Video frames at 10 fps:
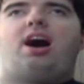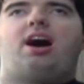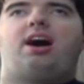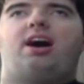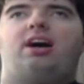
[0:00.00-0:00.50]

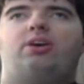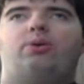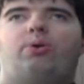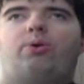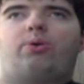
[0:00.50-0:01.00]

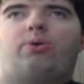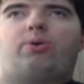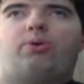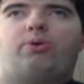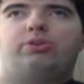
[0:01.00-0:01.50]

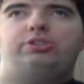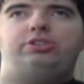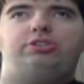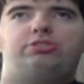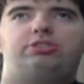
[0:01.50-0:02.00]
Or
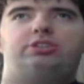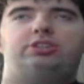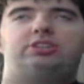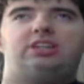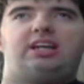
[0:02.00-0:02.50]
you
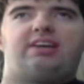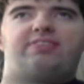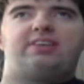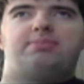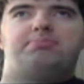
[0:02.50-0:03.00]
could
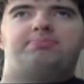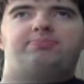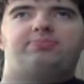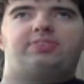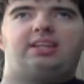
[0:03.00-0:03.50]
have
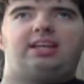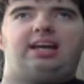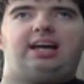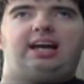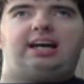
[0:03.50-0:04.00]
him
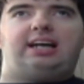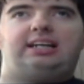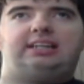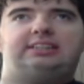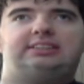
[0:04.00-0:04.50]

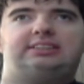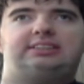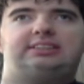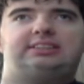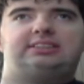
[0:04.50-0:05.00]

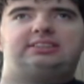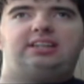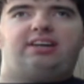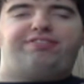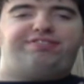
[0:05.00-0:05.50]
as
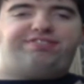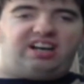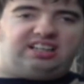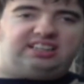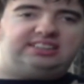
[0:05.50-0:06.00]
a
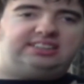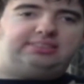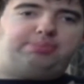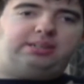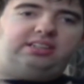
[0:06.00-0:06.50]

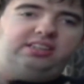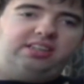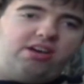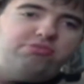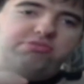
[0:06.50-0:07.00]
fast but
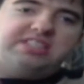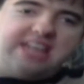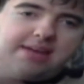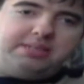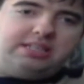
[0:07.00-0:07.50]
low
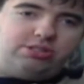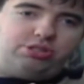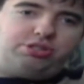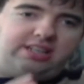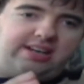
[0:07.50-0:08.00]

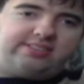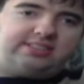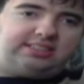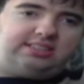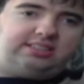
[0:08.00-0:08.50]
damage
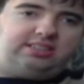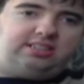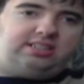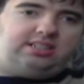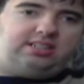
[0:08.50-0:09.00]
character.
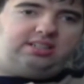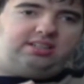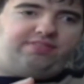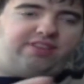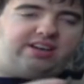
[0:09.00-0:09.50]

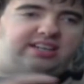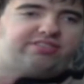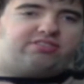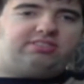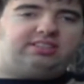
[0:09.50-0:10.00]
Very
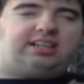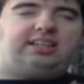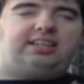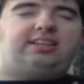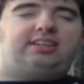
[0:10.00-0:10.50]
difficult,
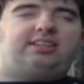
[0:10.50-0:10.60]
I